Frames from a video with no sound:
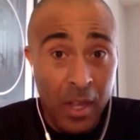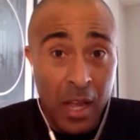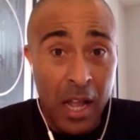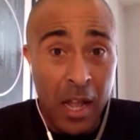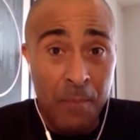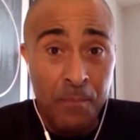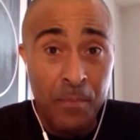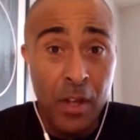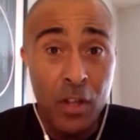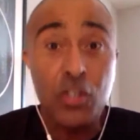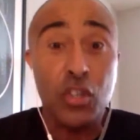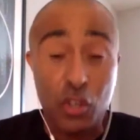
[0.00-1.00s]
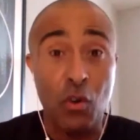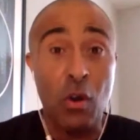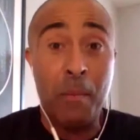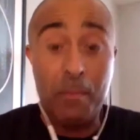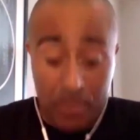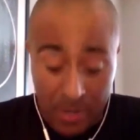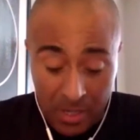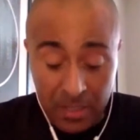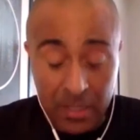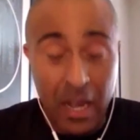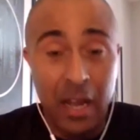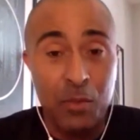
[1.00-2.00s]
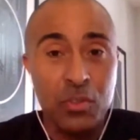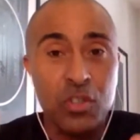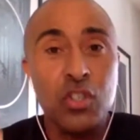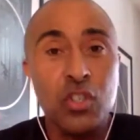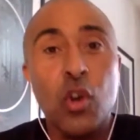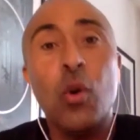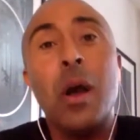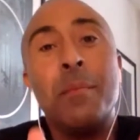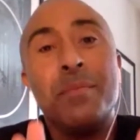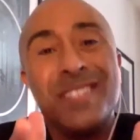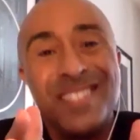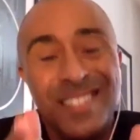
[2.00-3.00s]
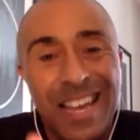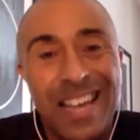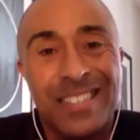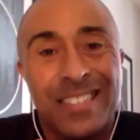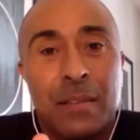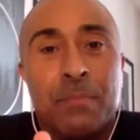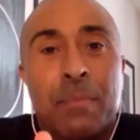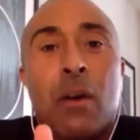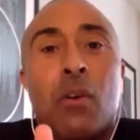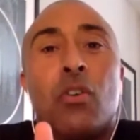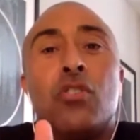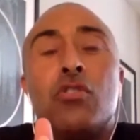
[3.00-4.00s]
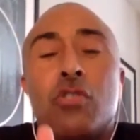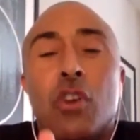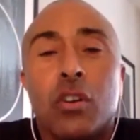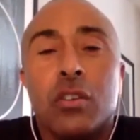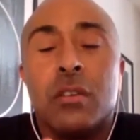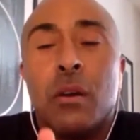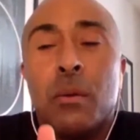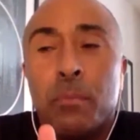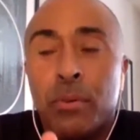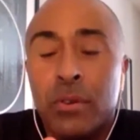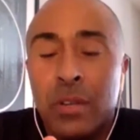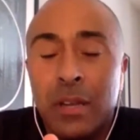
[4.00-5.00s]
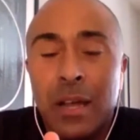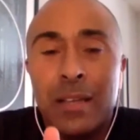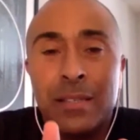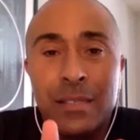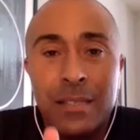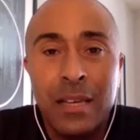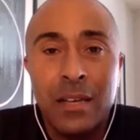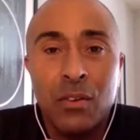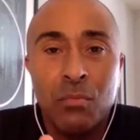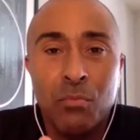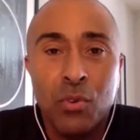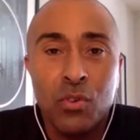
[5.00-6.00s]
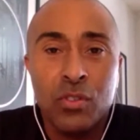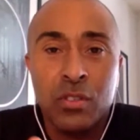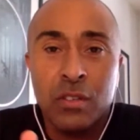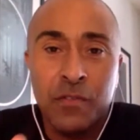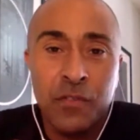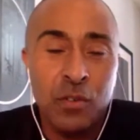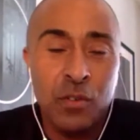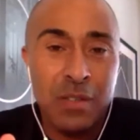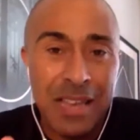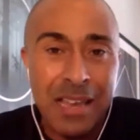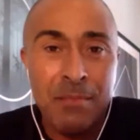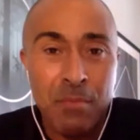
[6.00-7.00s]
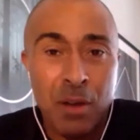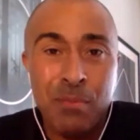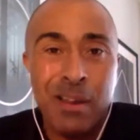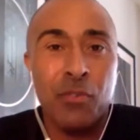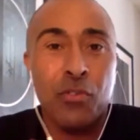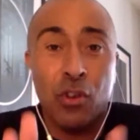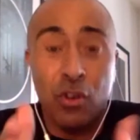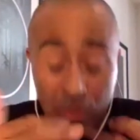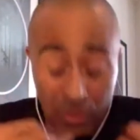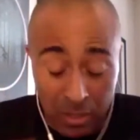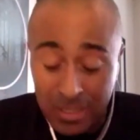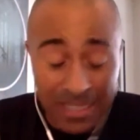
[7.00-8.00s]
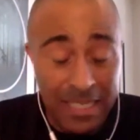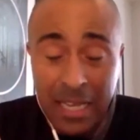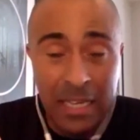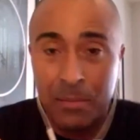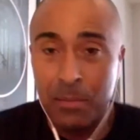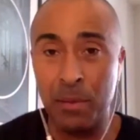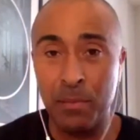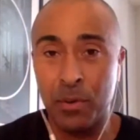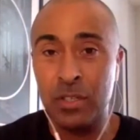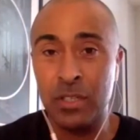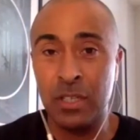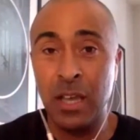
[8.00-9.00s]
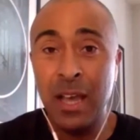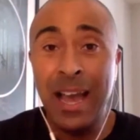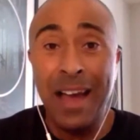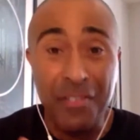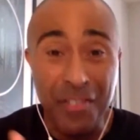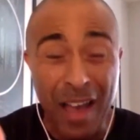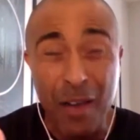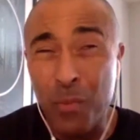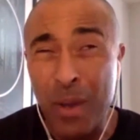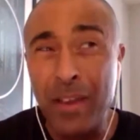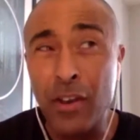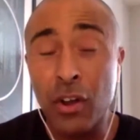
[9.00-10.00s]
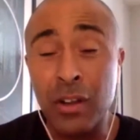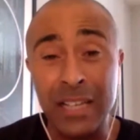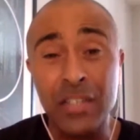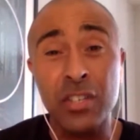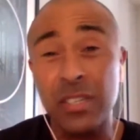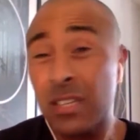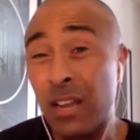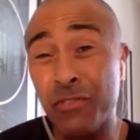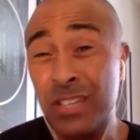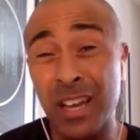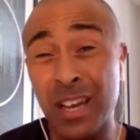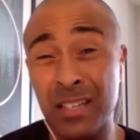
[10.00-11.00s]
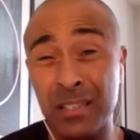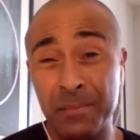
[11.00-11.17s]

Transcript: to throw up, because I was so obsessed about not putting a single morsel of food in my mouth or it staying in my body. And that went on literally till I retired.